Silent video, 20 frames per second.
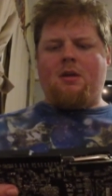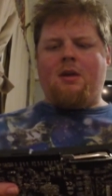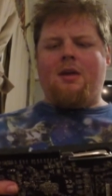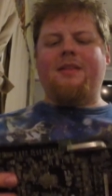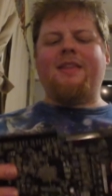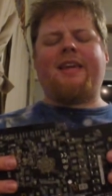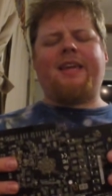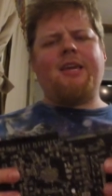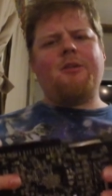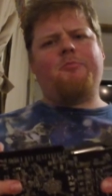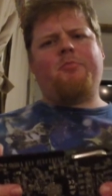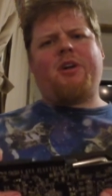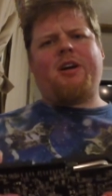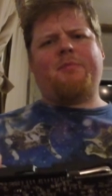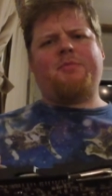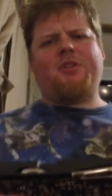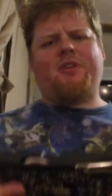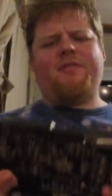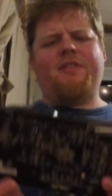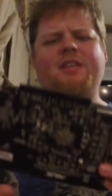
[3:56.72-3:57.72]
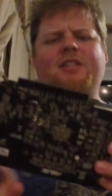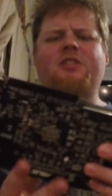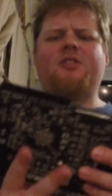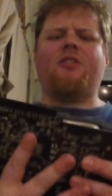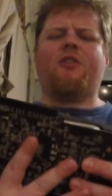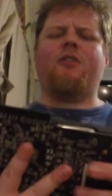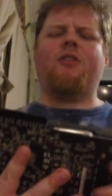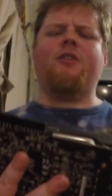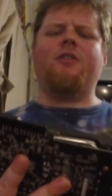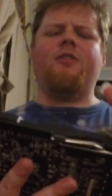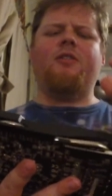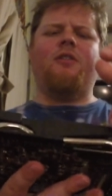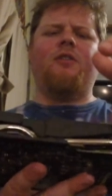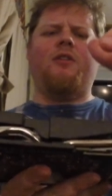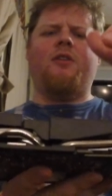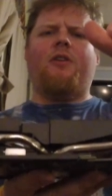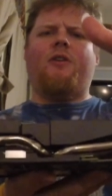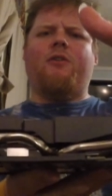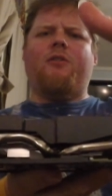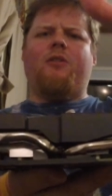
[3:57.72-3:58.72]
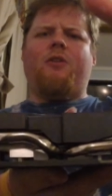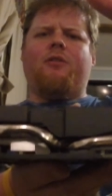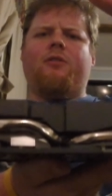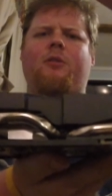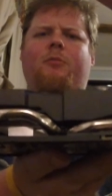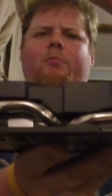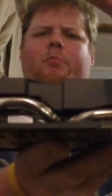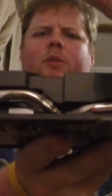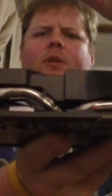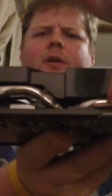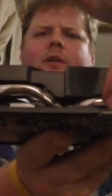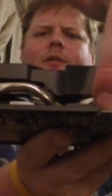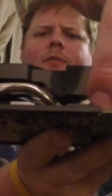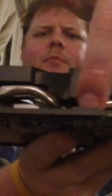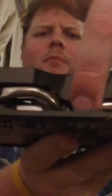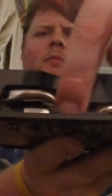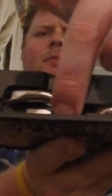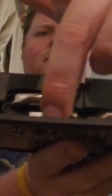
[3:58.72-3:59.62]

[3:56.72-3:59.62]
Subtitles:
And the heat pipes on this card are along the bottom,